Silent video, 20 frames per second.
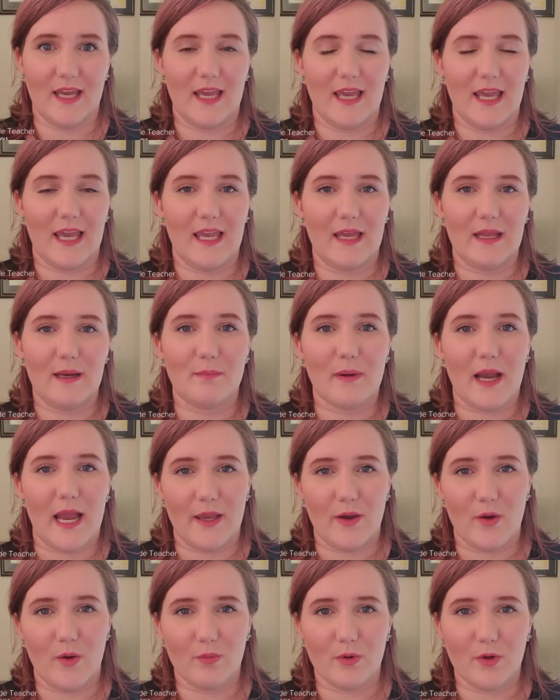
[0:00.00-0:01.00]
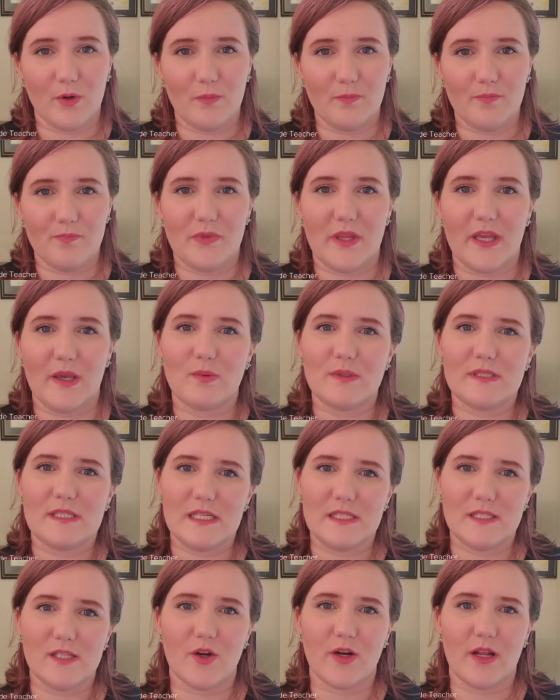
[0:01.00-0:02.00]
In my homeroom, it was
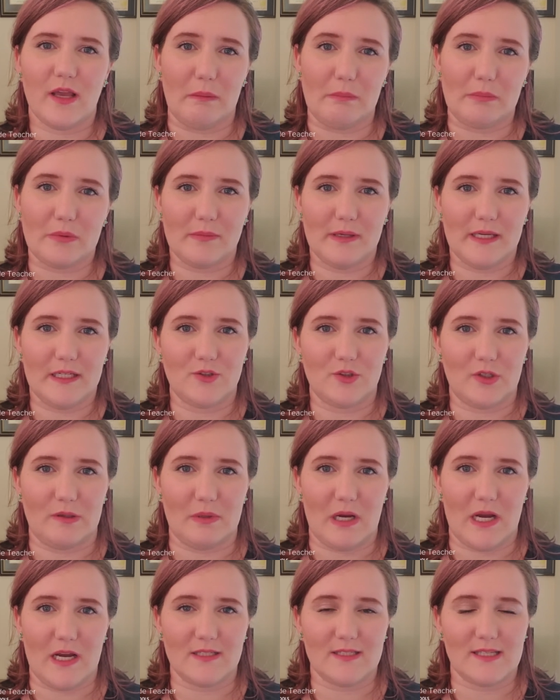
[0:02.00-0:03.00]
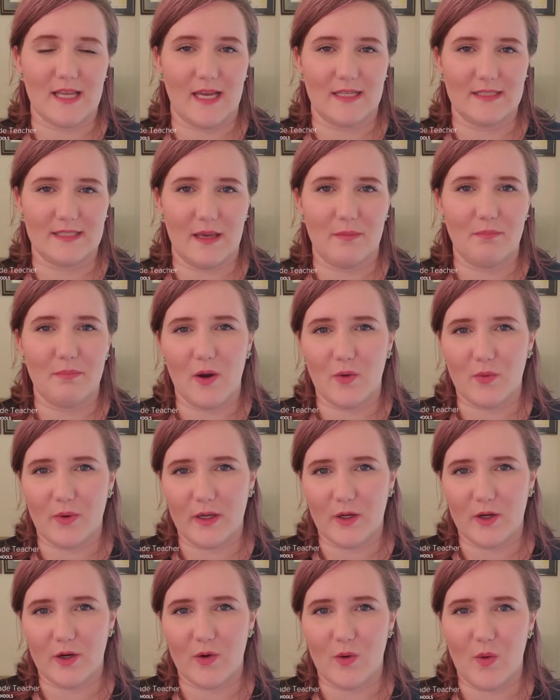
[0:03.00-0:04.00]
easier to implement DreamBox as a bell
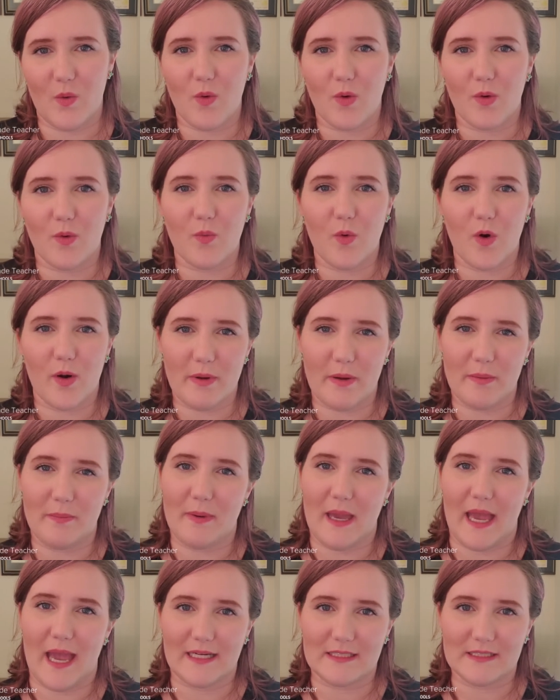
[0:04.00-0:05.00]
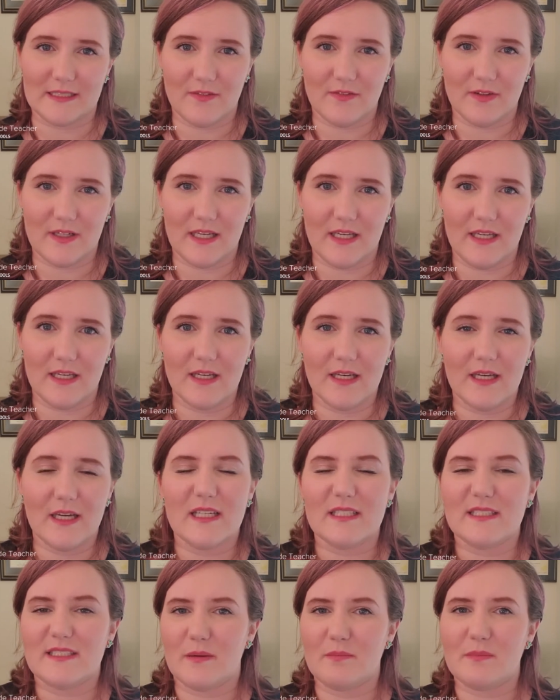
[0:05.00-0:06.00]
ringer or warm-up activity,
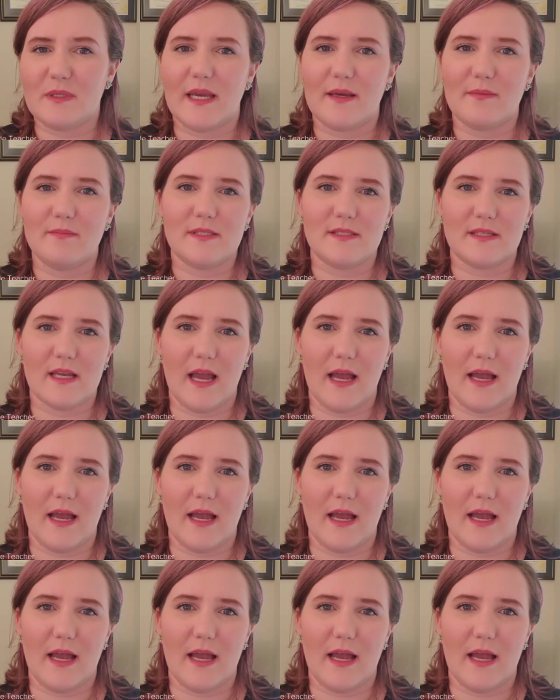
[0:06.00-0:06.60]
sometimes